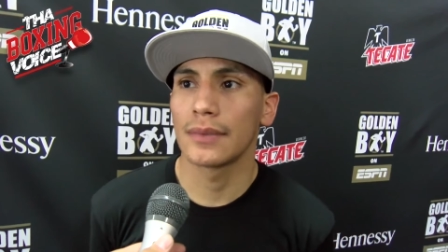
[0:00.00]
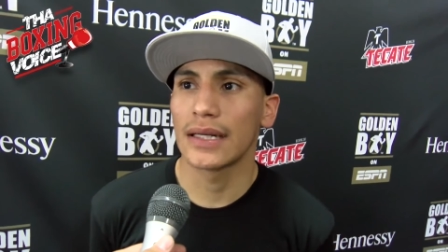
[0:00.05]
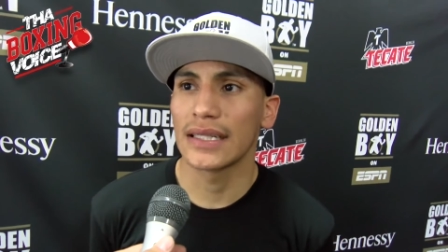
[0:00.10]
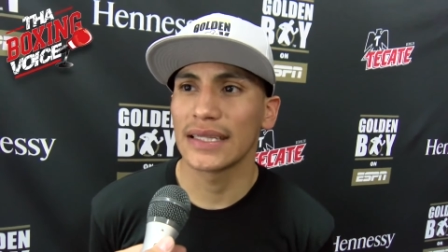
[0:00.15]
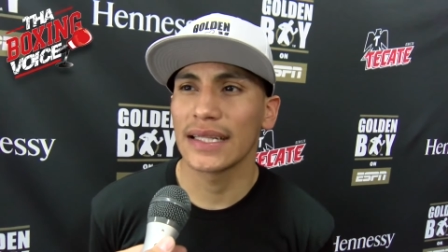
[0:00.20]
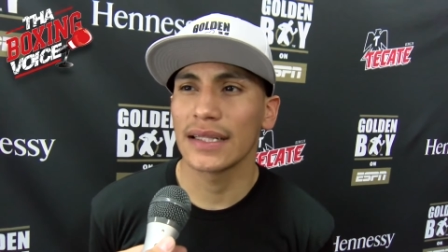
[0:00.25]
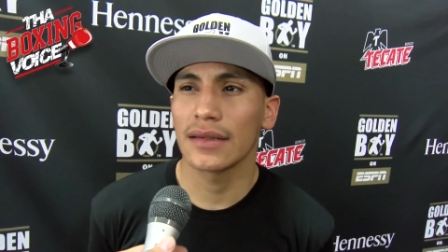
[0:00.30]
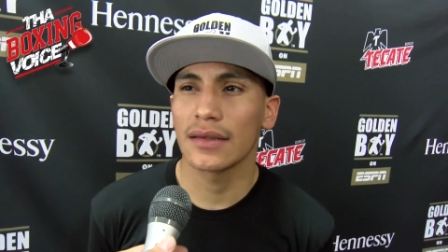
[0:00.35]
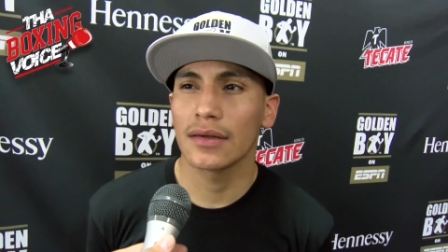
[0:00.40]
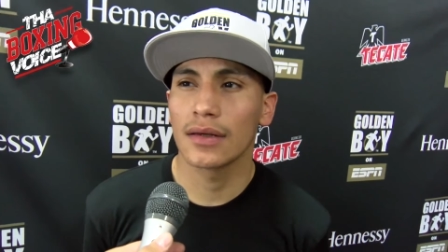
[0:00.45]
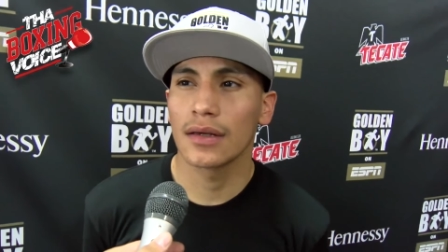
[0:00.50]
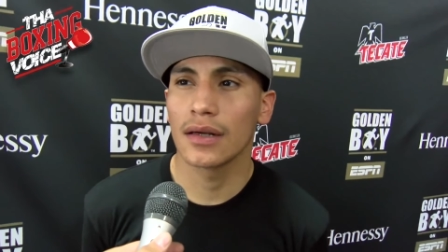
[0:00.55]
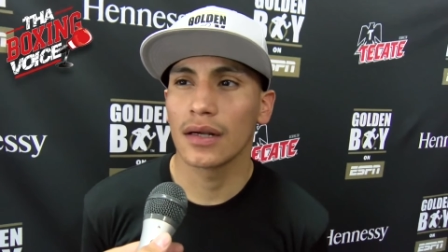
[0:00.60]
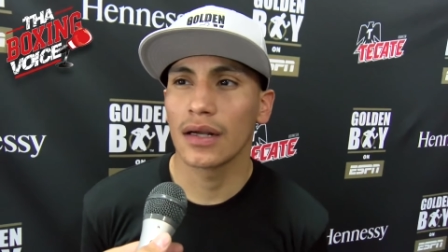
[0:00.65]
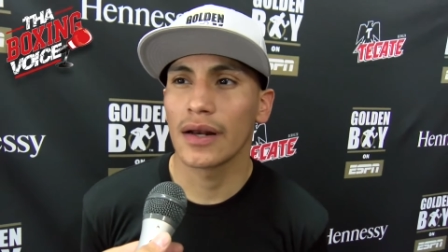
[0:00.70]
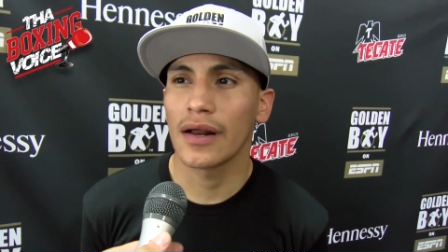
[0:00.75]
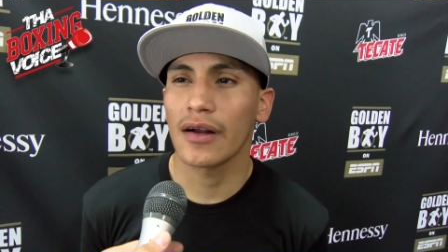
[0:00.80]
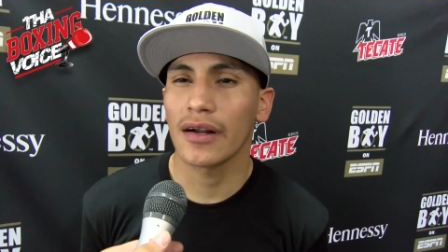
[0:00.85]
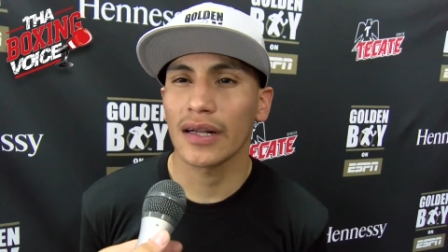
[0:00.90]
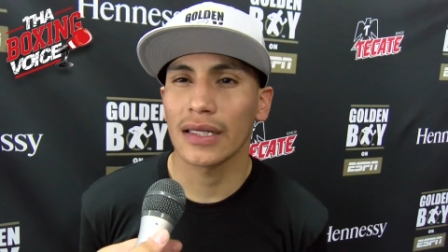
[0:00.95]
I think the
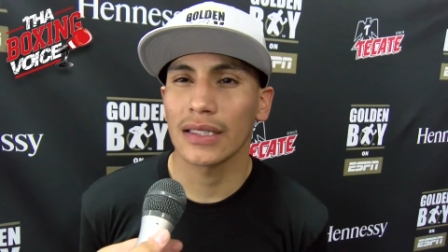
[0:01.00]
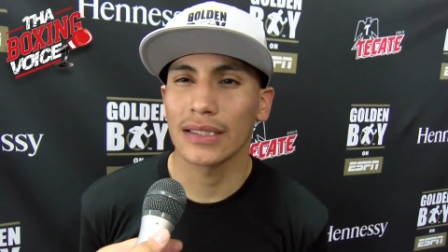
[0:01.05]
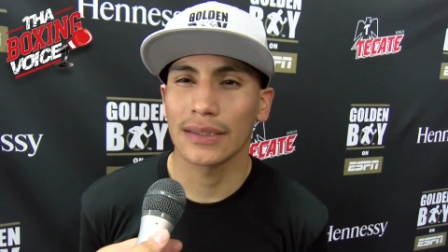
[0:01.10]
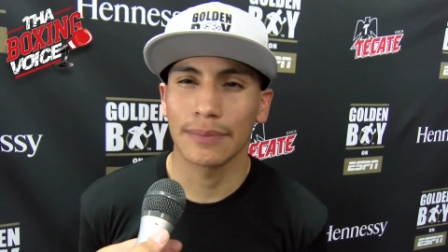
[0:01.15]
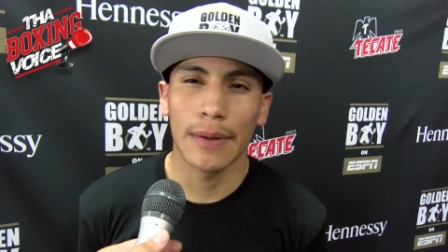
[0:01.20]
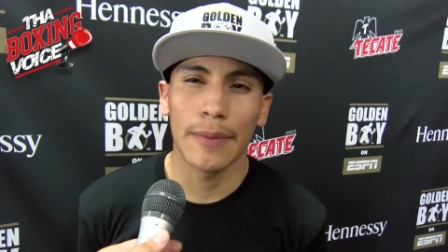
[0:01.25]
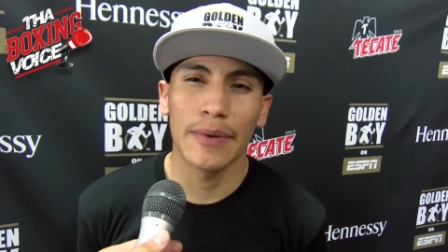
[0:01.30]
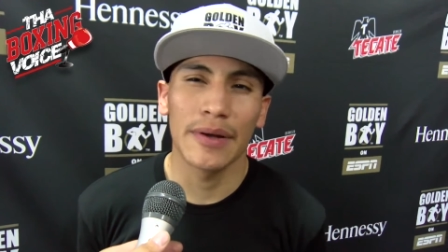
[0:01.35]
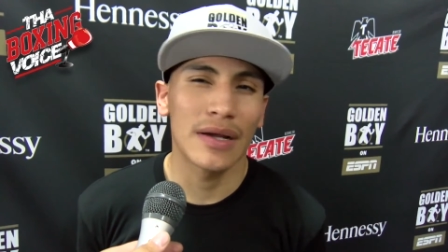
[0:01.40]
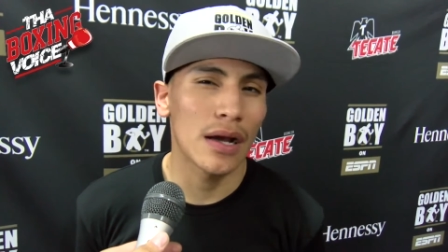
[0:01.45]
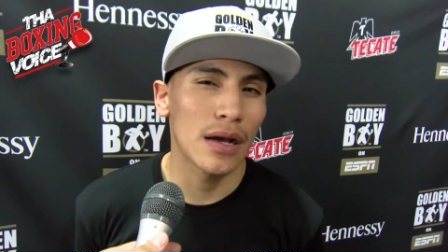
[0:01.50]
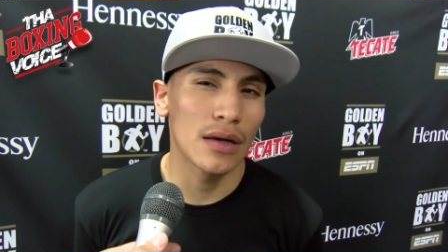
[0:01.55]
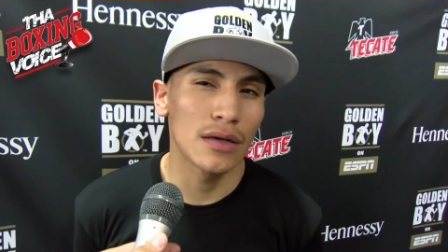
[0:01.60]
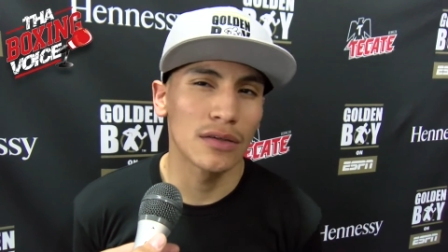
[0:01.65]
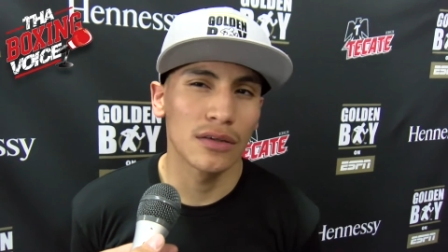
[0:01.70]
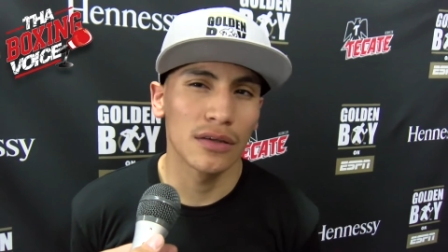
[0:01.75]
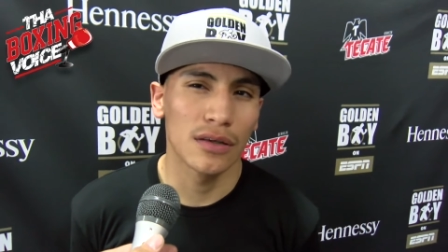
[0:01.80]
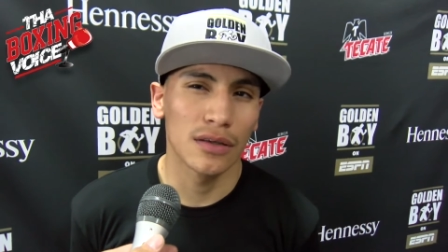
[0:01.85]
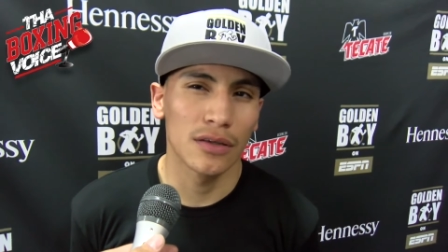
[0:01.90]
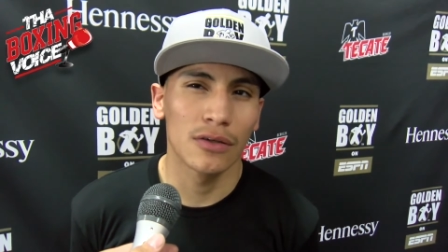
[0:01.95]
knockouts maybe got a
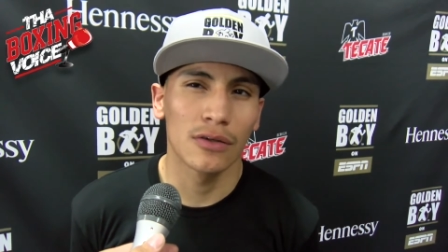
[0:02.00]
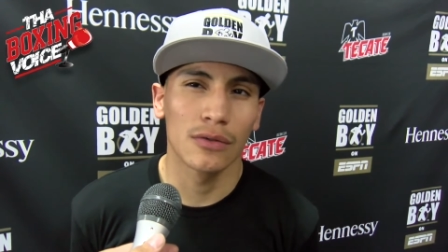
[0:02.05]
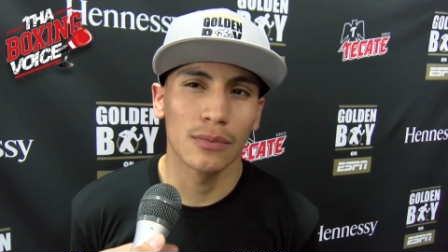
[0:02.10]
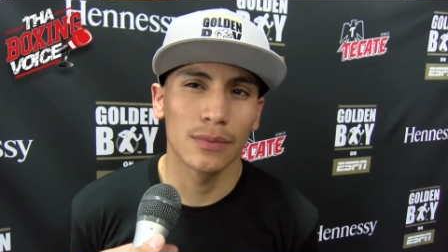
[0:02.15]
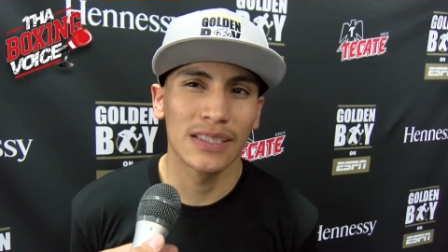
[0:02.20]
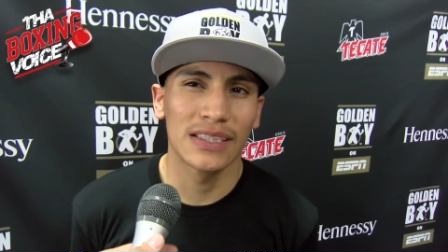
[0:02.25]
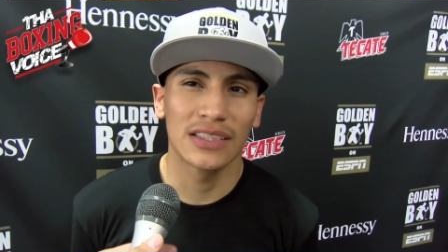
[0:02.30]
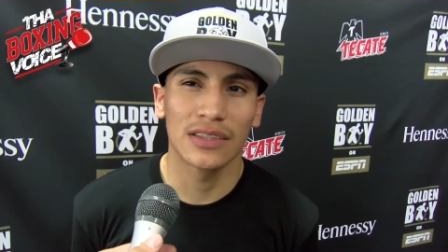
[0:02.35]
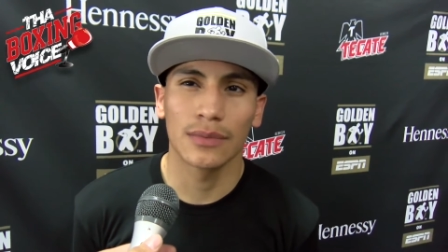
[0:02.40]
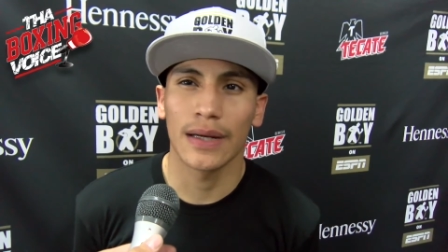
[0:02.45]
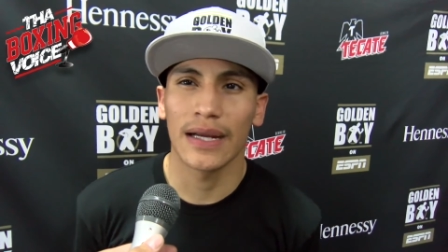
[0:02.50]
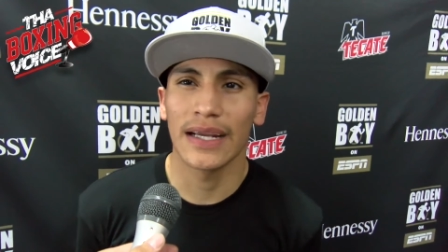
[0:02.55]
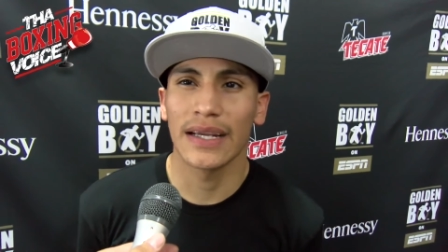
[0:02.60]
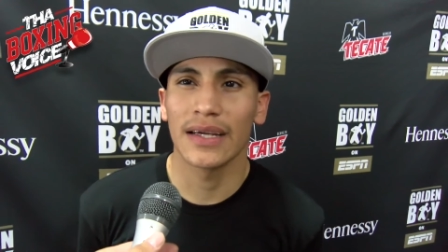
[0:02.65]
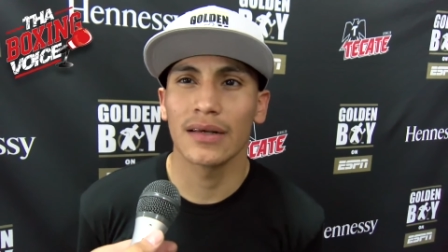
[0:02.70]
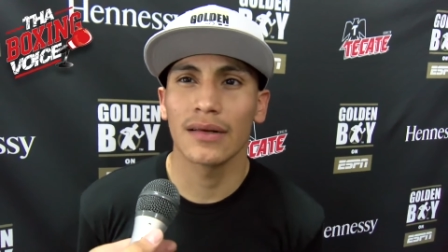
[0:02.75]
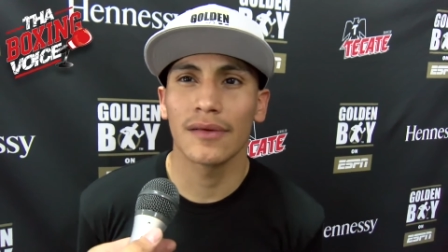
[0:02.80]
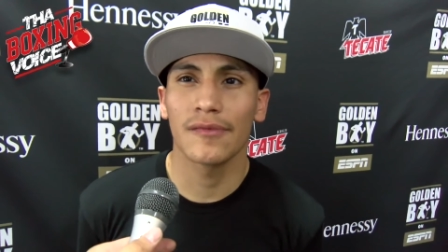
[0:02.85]
little bit to my head.